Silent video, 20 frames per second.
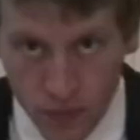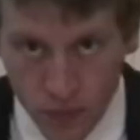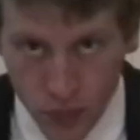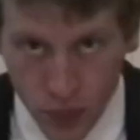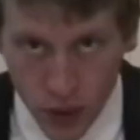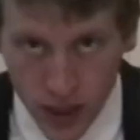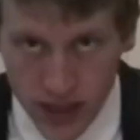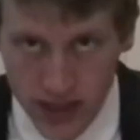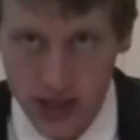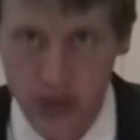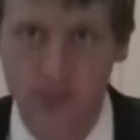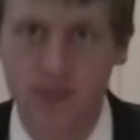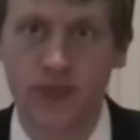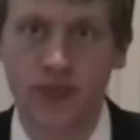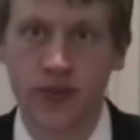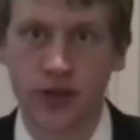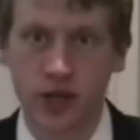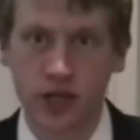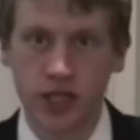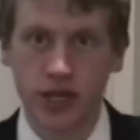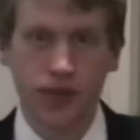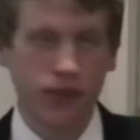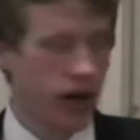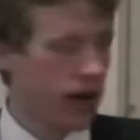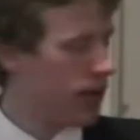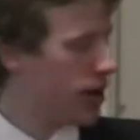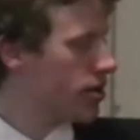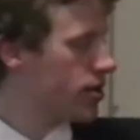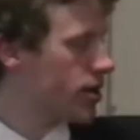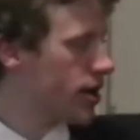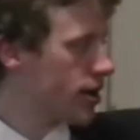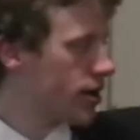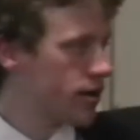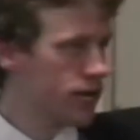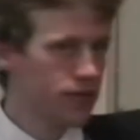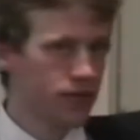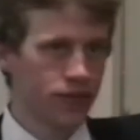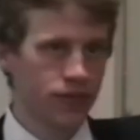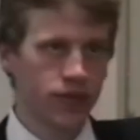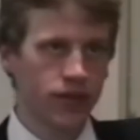Poison. You see Bob out
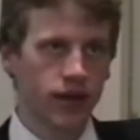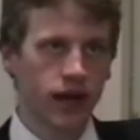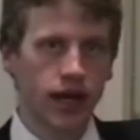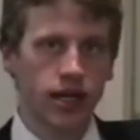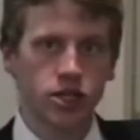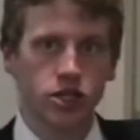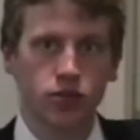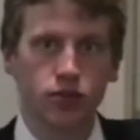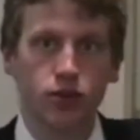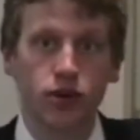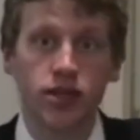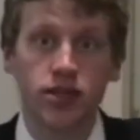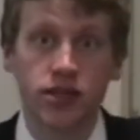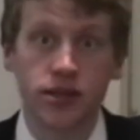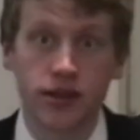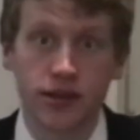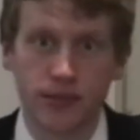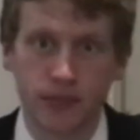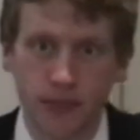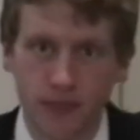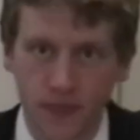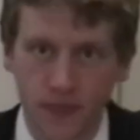there? I just poisoned him.